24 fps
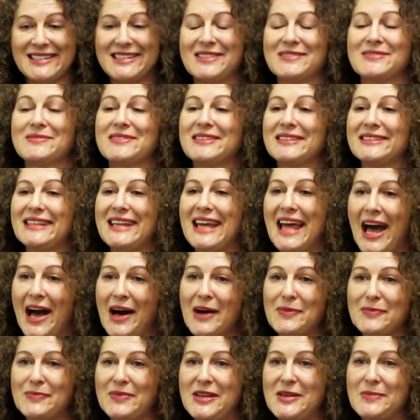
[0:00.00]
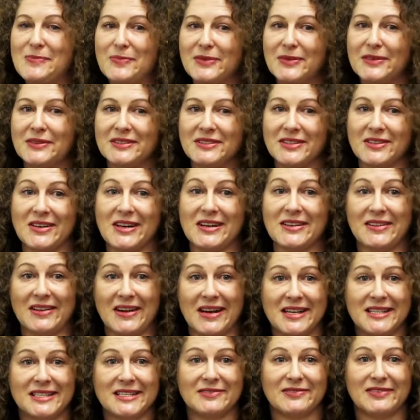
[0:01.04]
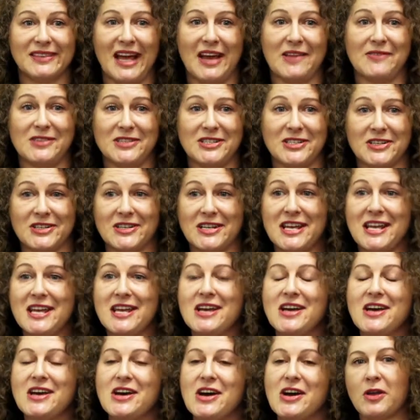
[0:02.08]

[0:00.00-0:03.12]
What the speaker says: to really help people during their end-of-life journey.